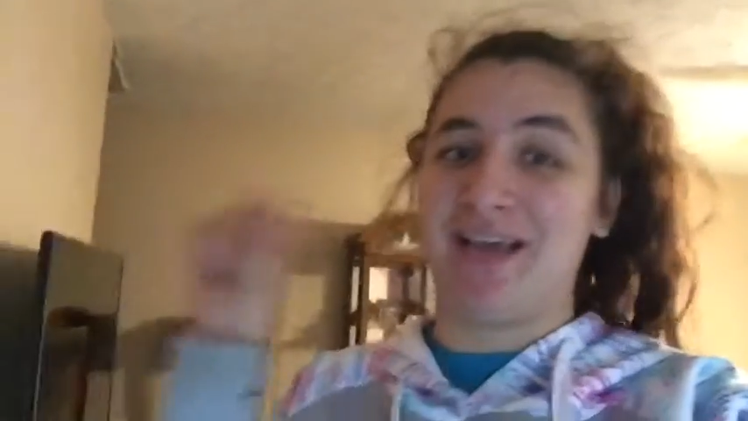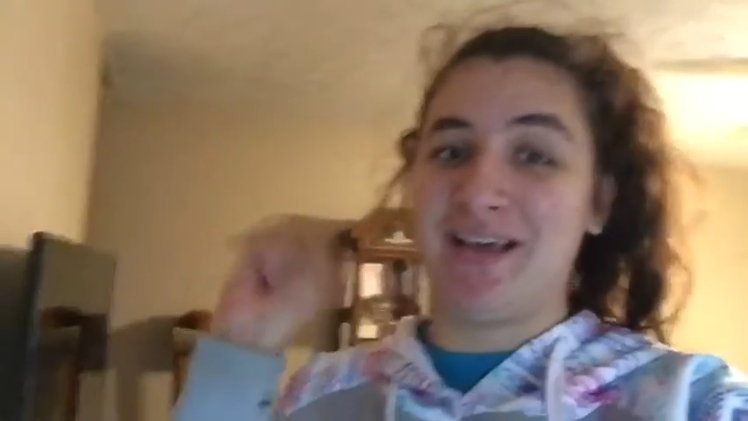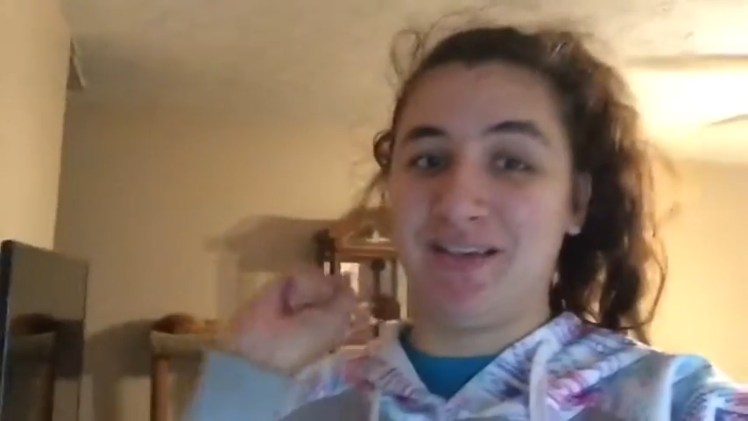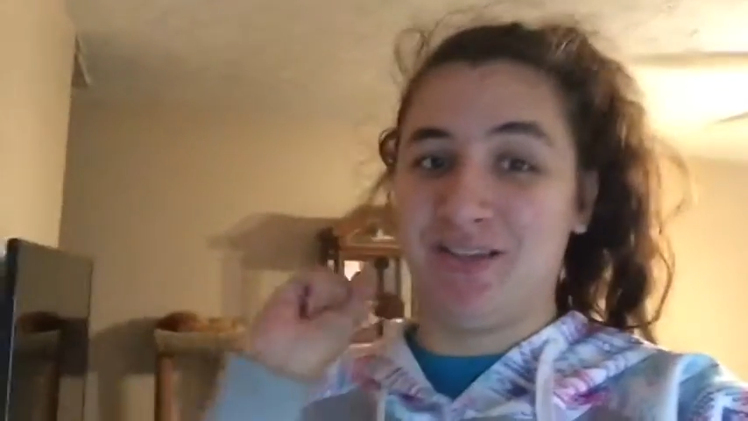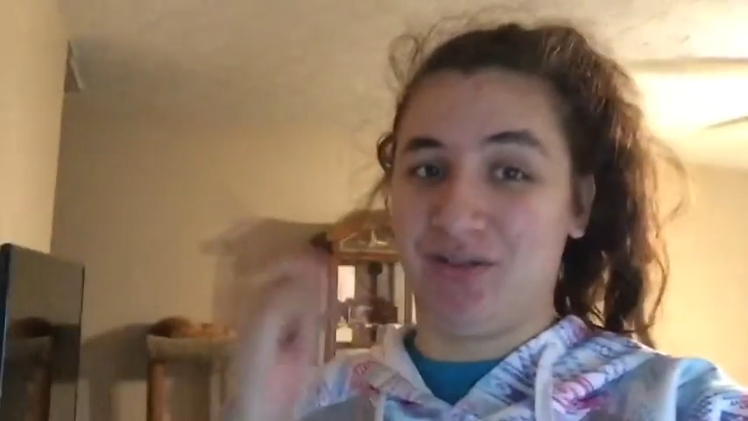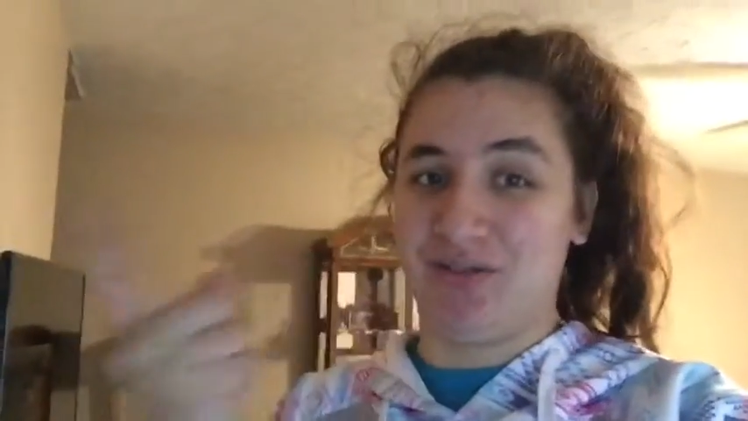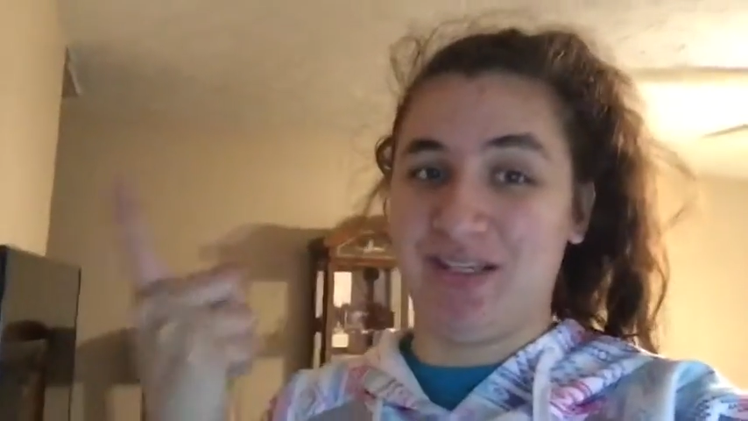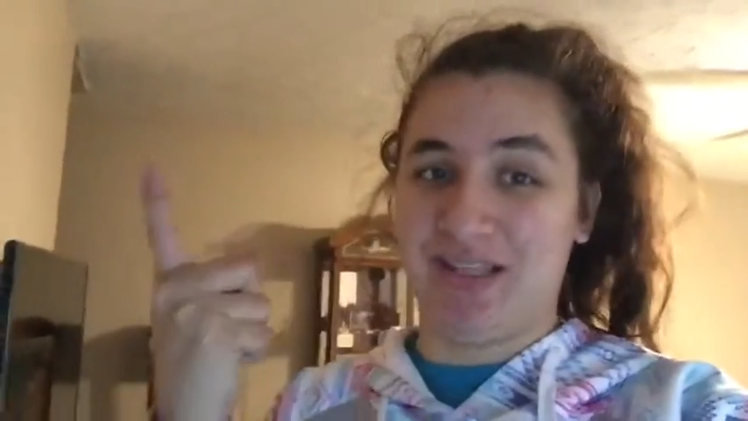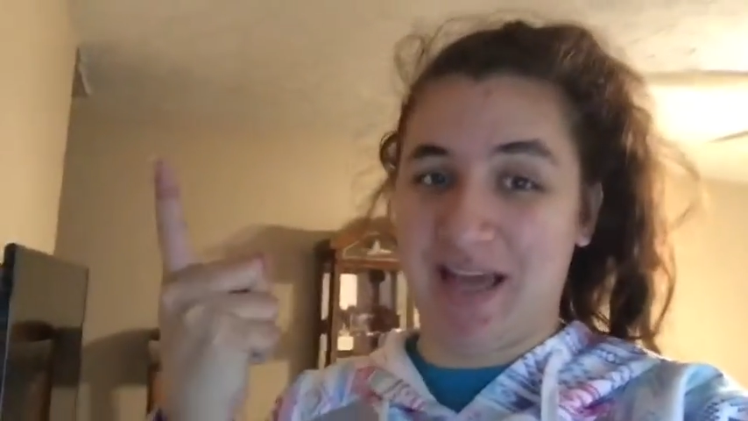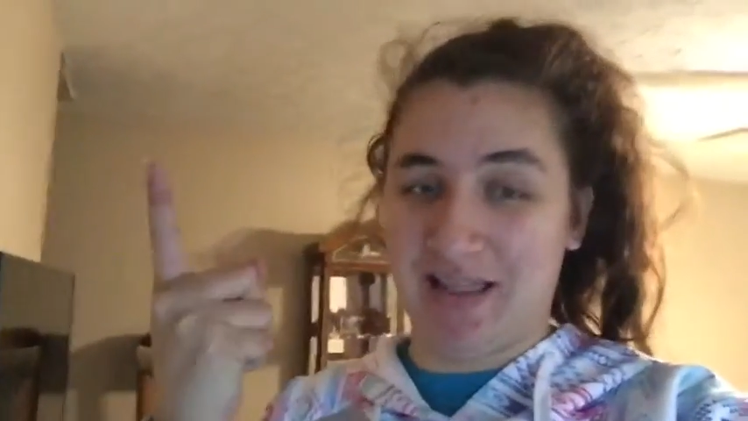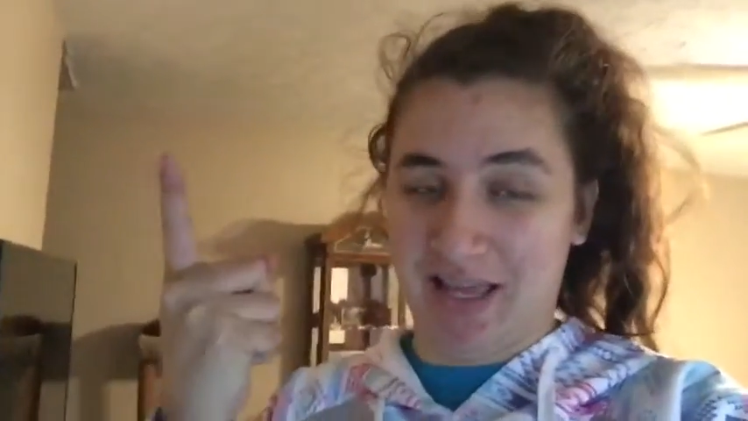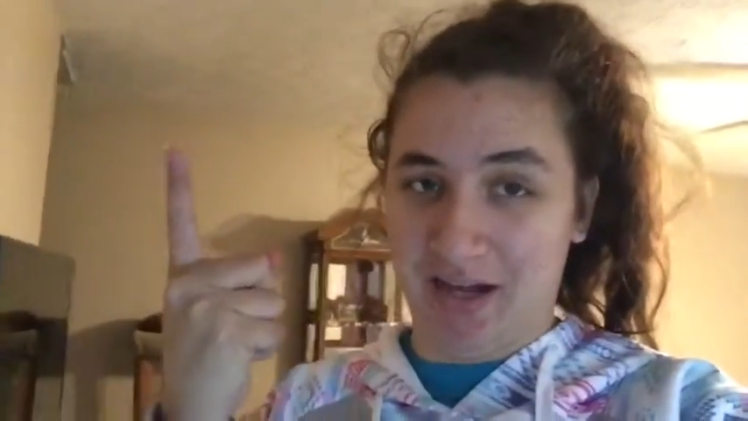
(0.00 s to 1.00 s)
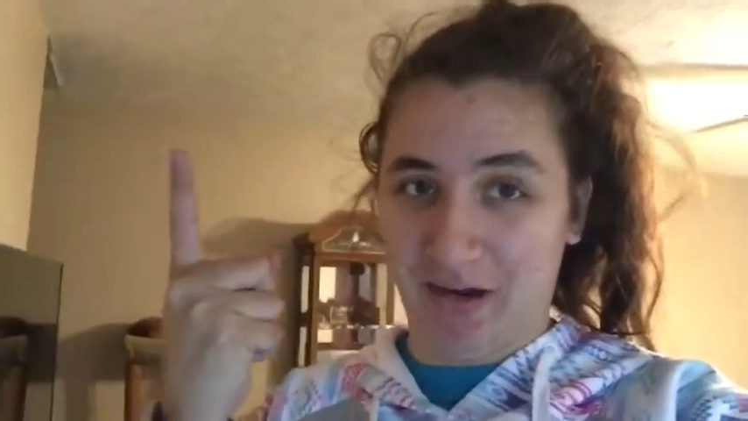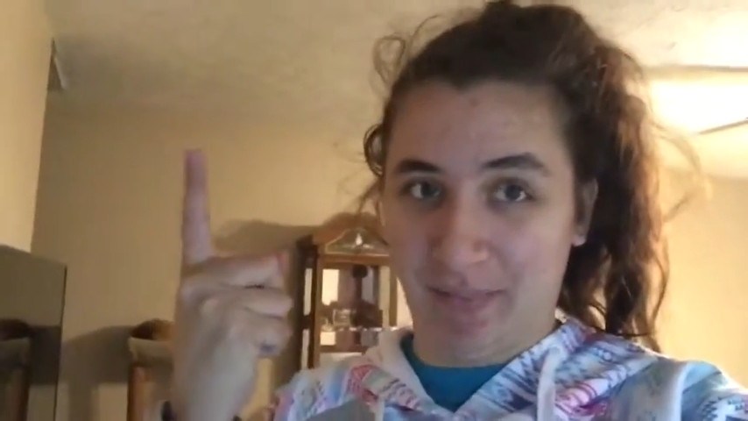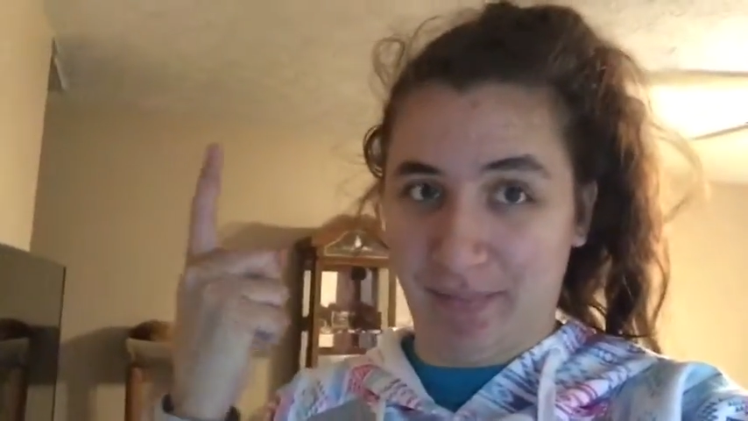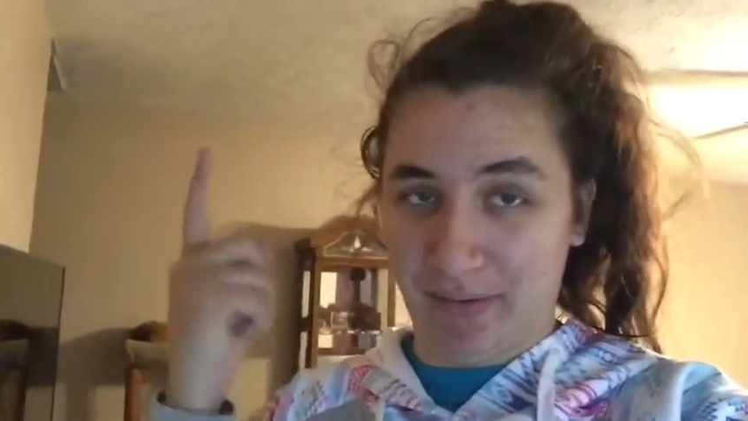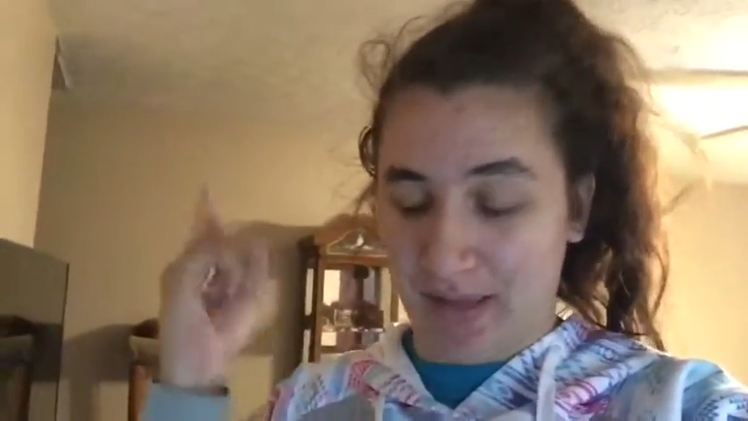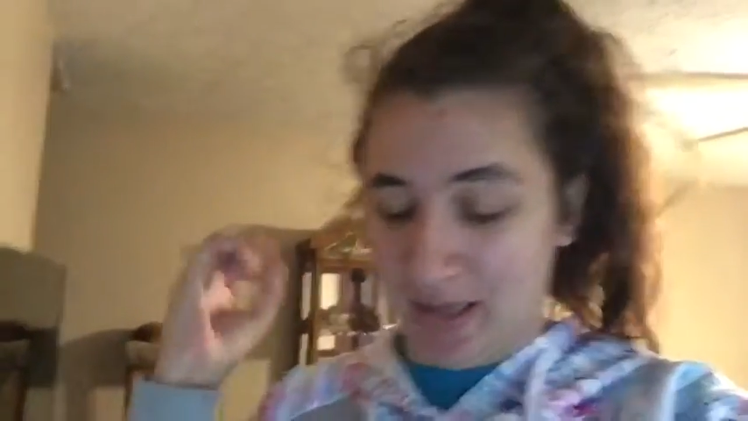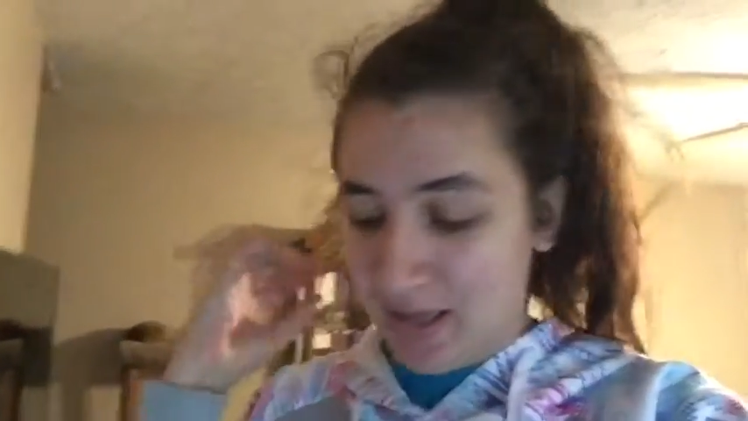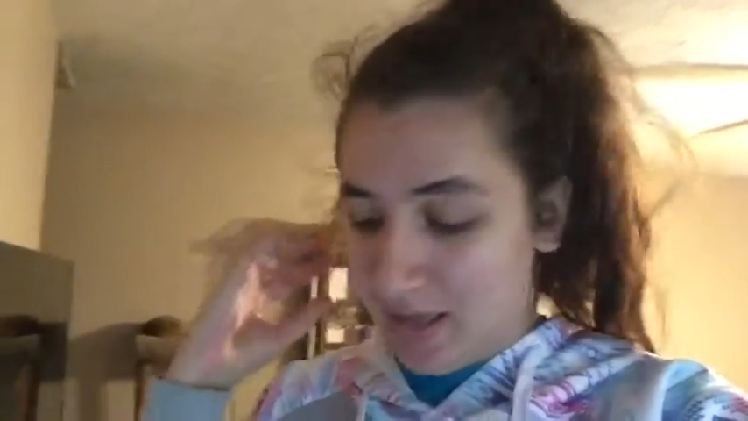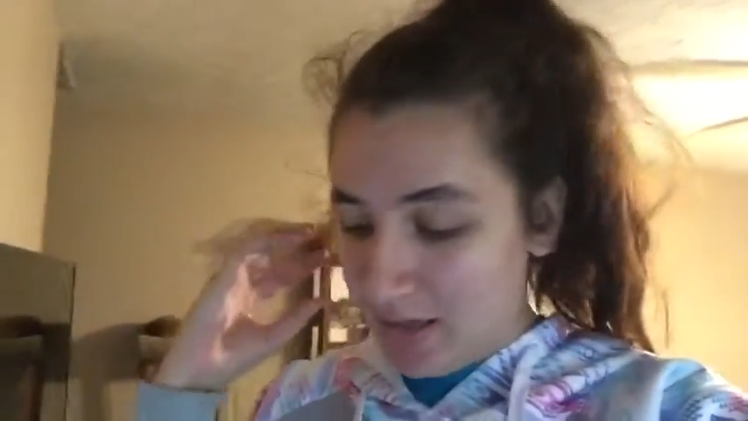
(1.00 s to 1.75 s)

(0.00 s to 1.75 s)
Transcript: because you'll see that later, but